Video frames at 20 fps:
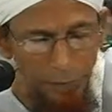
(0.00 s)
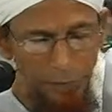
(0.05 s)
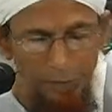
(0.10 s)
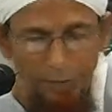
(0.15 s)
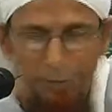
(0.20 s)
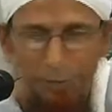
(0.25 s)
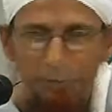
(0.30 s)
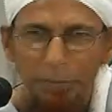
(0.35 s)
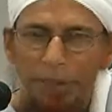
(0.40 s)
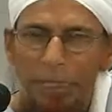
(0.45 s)

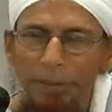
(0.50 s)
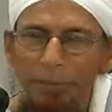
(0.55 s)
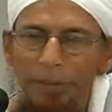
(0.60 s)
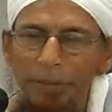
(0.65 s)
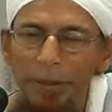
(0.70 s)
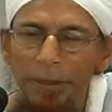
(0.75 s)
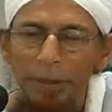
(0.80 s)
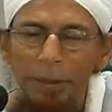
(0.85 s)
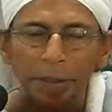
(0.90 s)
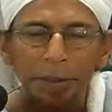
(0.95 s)

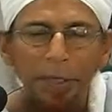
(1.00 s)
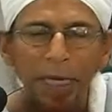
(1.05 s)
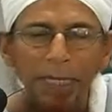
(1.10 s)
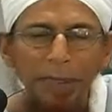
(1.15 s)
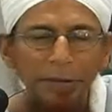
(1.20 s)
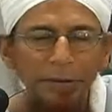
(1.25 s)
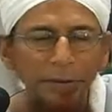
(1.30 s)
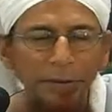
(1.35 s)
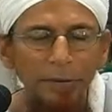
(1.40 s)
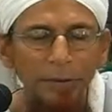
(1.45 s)
Sometimes in the
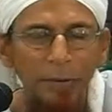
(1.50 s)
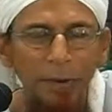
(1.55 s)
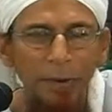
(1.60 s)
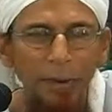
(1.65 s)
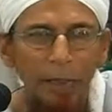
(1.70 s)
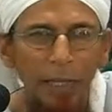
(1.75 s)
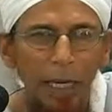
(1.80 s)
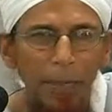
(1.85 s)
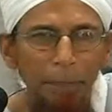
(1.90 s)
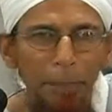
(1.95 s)
night,
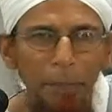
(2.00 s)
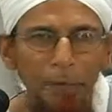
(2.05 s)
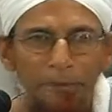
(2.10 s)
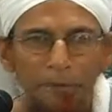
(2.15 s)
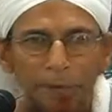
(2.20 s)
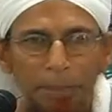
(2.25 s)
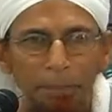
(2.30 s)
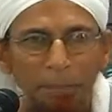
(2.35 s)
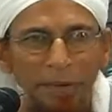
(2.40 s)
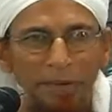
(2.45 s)
a
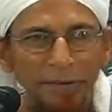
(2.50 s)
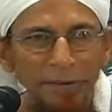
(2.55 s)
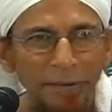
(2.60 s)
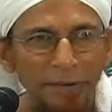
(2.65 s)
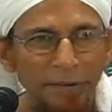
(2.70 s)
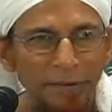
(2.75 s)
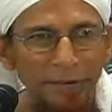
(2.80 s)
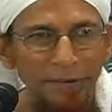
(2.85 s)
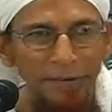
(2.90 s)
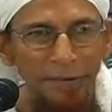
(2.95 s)
person
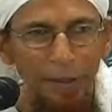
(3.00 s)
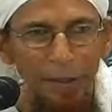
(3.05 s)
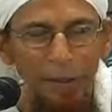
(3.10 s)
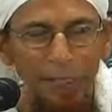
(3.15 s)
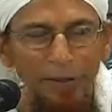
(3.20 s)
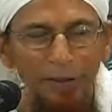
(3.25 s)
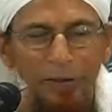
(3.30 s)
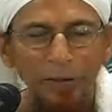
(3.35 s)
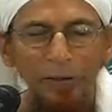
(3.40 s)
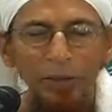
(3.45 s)
misses his
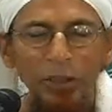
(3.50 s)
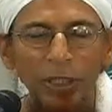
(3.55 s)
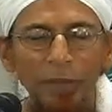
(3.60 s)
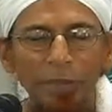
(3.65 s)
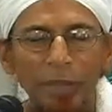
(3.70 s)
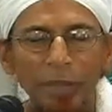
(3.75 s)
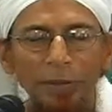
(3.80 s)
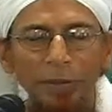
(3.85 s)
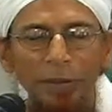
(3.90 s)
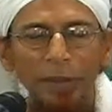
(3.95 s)
salat in
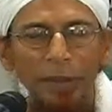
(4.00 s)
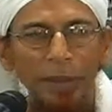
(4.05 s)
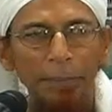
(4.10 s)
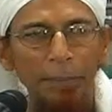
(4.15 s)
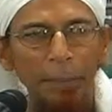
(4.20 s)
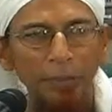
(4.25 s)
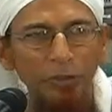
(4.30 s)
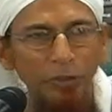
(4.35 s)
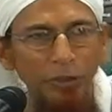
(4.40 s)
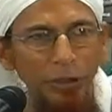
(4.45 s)
jamaat in the
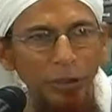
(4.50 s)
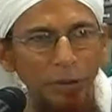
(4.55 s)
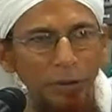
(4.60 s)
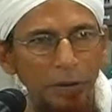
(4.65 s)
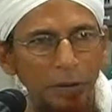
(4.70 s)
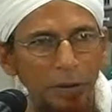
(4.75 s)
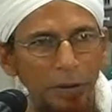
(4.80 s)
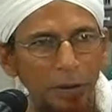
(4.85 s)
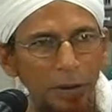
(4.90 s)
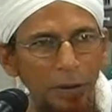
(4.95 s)
masjid,
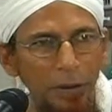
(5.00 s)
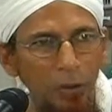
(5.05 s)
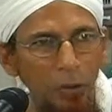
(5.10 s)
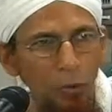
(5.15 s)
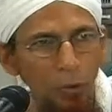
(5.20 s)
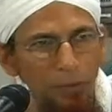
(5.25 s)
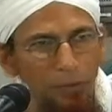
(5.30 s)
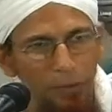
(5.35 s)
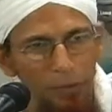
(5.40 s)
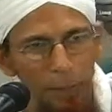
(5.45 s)

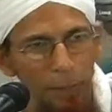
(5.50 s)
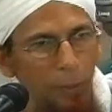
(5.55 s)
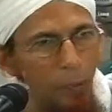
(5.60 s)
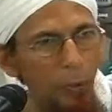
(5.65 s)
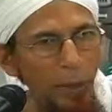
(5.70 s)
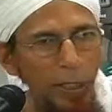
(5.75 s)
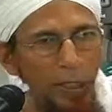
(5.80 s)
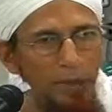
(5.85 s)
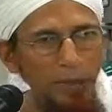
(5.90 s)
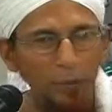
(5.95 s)
goes
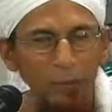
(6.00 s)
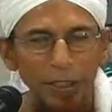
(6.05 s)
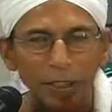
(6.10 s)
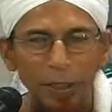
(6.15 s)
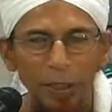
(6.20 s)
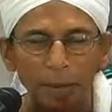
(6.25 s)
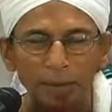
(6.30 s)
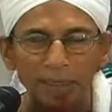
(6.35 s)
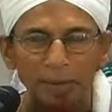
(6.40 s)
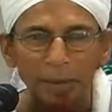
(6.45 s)
somewhere, so he
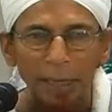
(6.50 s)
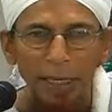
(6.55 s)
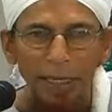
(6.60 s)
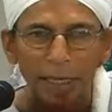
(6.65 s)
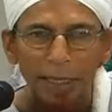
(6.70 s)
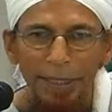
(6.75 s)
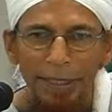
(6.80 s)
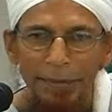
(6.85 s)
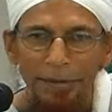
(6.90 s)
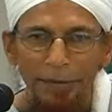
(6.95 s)
comes
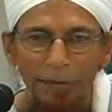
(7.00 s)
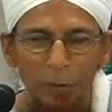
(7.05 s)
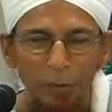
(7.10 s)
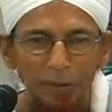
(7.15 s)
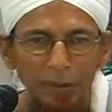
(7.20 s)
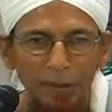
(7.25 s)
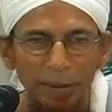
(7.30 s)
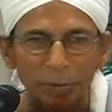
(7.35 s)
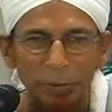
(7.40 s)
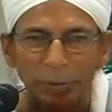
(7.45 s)
back late. Now
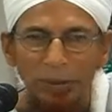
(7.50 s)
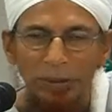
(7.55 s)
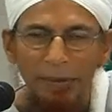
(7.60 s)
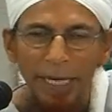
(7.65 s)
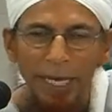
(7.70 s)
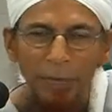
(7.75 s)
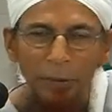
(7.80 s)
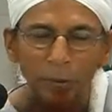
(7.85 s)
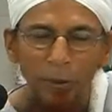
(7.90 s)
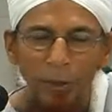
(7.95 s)
it's about
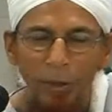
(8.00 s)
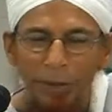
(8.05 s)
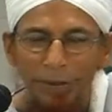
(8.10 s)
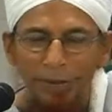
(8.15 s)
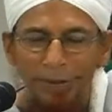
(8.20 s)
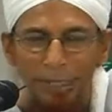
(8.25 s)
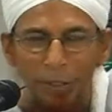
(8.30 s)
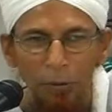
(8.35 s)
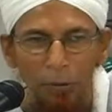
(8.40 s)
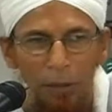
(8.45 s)
9
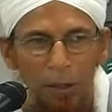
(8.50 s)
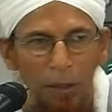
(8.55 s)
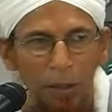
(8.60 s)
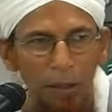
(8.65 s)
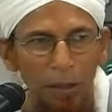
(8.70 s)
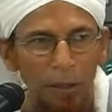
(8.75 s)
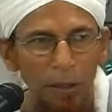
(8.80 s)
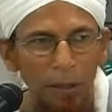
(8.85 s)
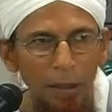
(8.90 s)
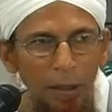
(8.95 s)
o'clock, 10
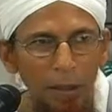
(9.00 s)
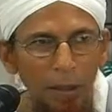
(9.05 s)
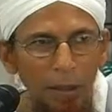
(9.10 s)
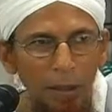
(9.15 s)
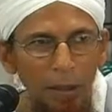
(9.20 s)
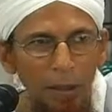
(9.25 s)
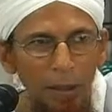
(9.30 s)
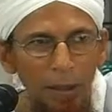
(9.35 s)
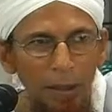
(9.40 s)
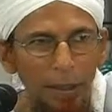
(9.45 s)
o'clock,
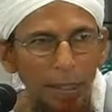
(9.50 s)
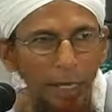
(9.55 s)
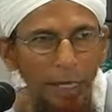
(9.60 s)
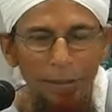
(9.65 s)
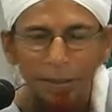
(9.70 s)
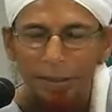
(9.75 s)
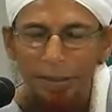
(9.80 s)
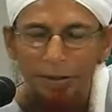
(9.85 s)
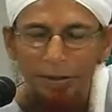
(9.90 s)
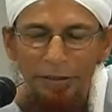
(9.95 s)

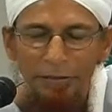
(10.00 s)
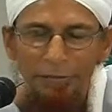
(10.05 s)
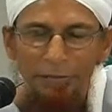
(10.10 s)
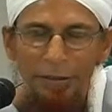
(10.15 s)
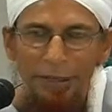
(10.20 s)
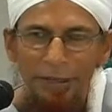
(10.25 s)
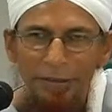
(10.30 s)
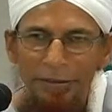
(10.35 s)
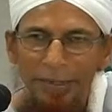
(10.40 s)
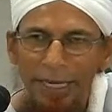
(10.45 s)
and he is
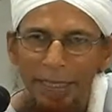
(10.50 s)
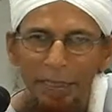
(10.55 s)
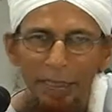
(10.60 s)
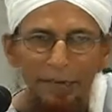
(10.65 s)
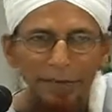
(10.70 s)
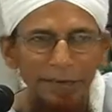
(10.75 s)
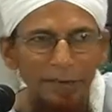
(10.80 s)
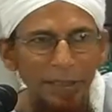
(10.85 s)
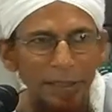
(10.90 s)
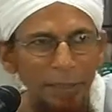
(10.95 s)
feeling kind
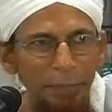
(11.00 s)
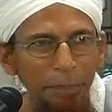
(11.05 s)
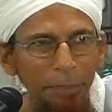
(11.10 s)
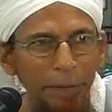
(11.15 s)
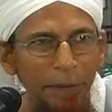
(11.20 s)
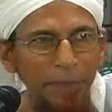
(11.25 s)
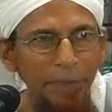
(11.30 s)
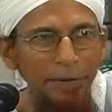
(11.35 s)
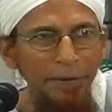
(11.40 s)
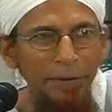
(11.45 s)
of
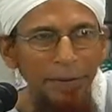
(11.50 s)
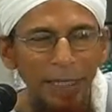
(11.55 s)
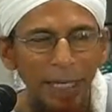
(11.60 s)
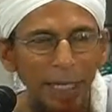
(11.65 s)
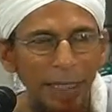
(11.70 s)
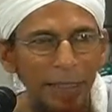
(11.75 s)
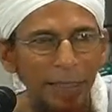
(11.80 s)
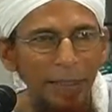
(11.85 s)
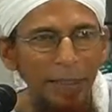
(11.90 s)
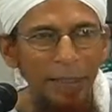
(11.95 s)
sleepy and
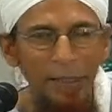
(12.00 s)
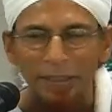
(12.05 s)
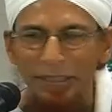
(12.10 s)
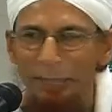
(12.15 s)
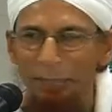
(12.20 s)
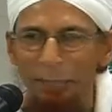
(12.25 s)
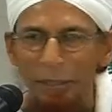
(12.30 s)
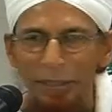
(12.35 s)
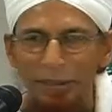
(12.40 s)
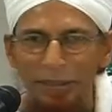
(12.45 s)
tired, and
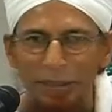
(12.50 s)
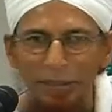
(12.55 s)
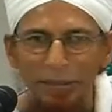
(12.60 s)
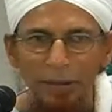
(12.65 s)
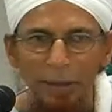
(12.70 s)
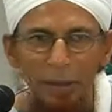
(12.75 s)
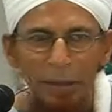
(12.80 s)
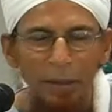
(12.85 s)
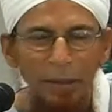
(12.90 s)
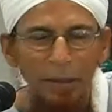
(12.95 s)
his
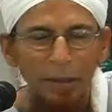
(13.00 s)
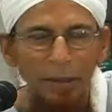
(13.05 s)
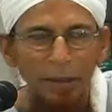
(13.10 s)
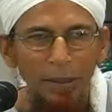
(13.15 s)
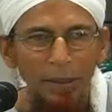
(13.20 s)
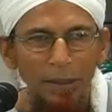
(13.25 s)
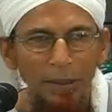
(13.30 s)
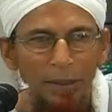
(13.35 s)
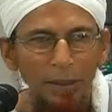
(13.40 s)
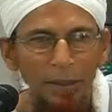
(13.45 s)
body,
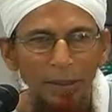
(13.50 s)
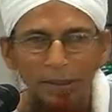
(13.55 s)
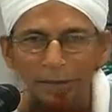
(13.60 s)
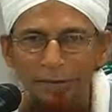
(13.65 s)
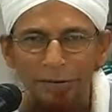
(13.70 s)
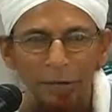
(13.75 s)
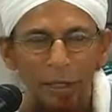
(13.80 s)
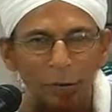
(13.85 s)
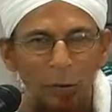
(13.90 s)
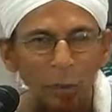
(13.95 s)

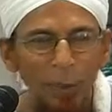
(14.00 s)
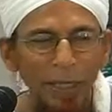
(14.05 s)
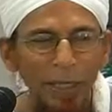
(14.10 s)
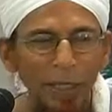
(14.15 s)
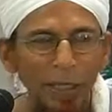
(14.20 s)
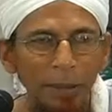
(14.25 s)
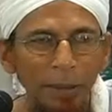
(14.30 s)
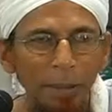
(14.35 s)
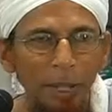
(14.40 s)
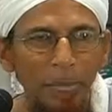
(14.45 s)
he's
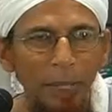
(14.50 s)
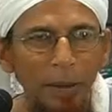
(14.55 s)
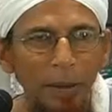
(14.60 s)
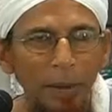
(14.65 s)
unwilling.